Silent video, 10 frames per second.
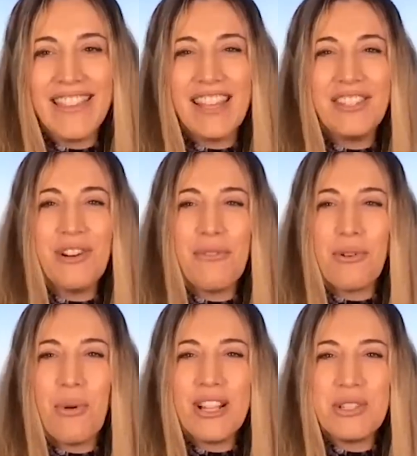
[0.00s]
thank you all
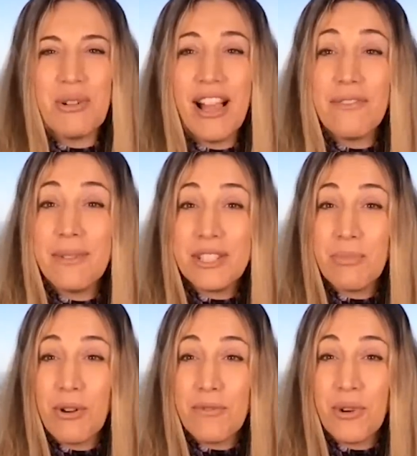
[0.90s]
for watching. We'll have
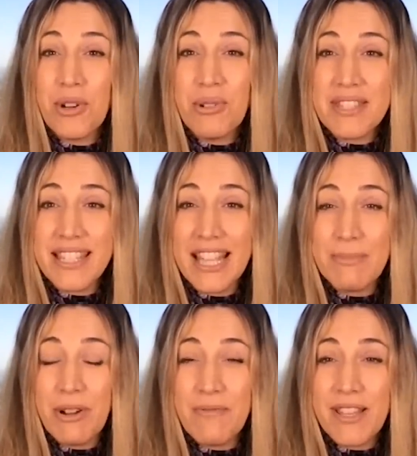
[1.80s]
much more for you on
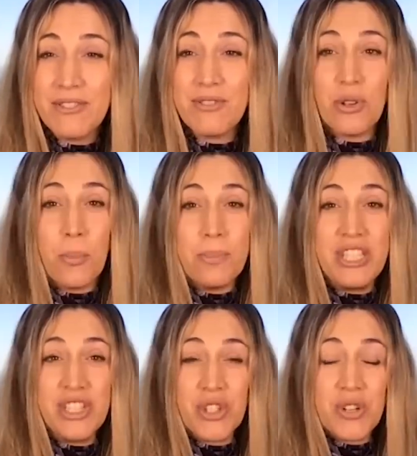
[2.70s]
Stansberry Investor, so
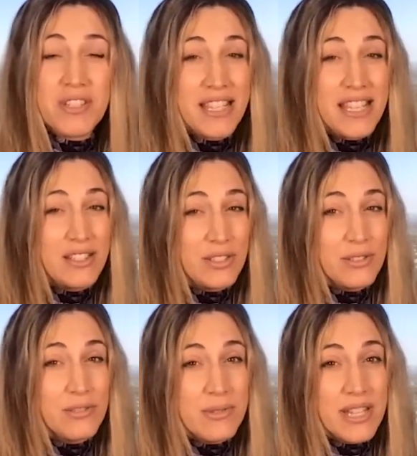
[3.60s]
be sure to stay
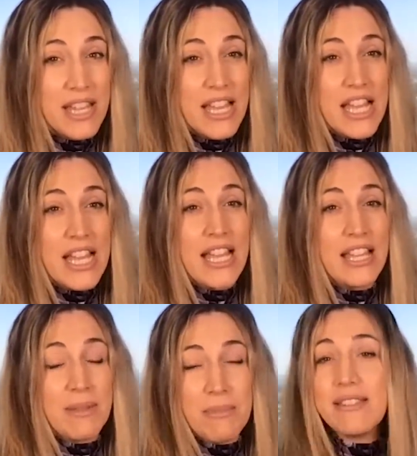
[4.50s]
tuned.
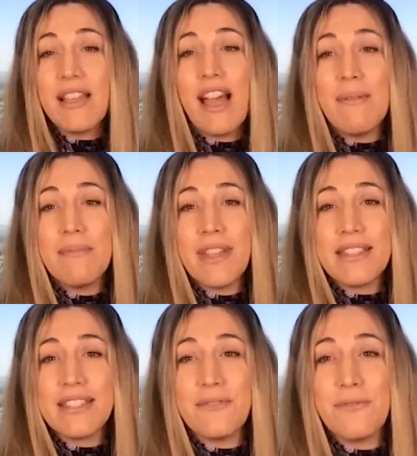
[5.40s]
In the meantime,
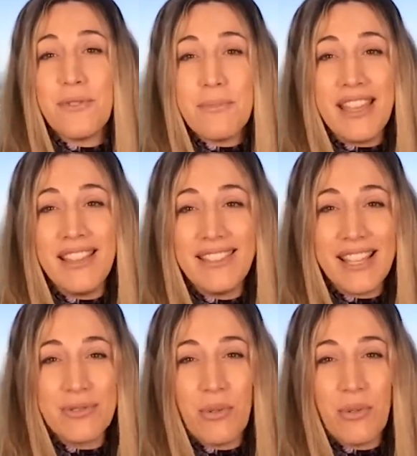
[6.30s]
that's it for me. Thanks for